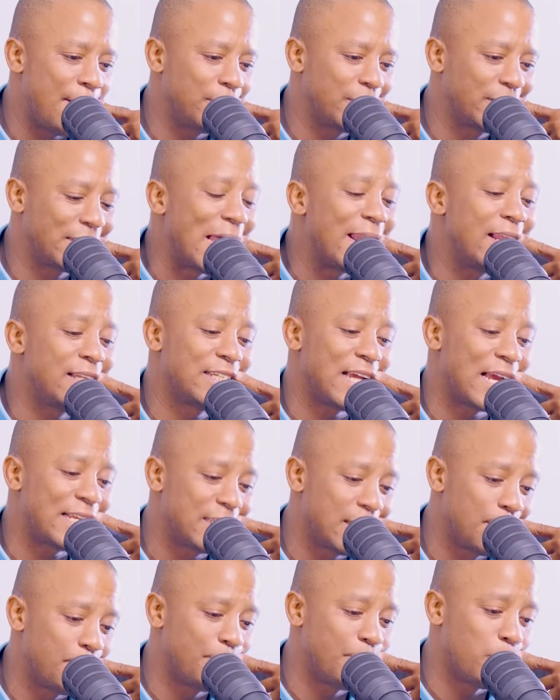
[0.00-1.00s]
Standard
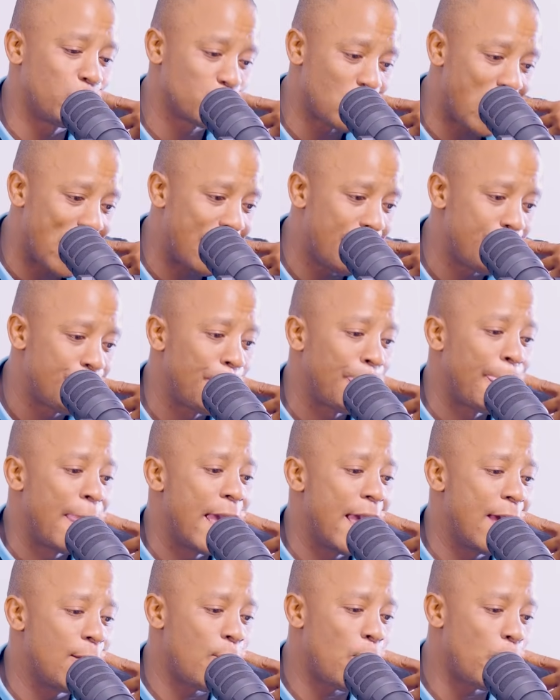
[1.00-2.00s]
Chartered Botswana,
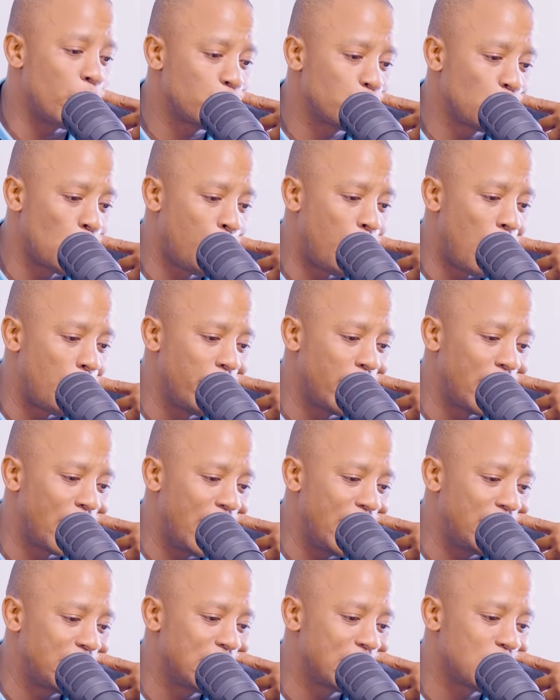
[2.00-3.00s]
and also public
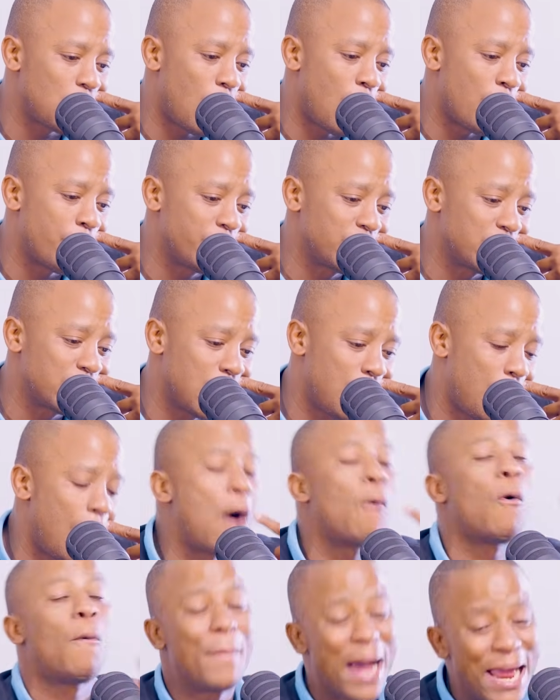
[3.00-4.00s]
relations officer,
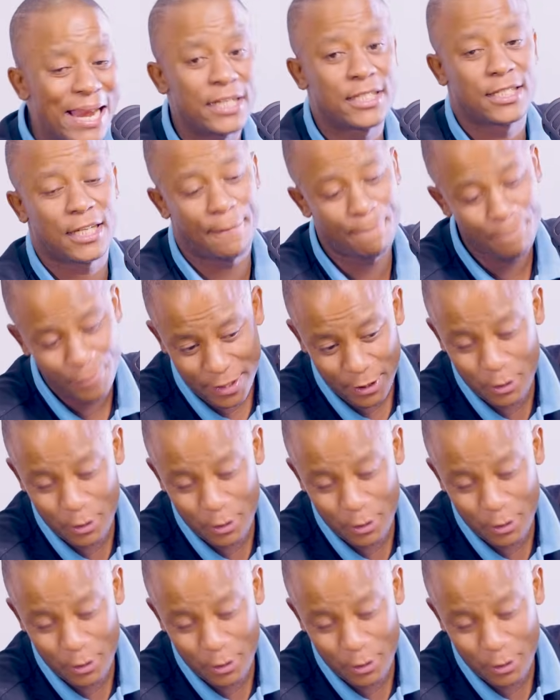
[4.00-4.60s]
manager.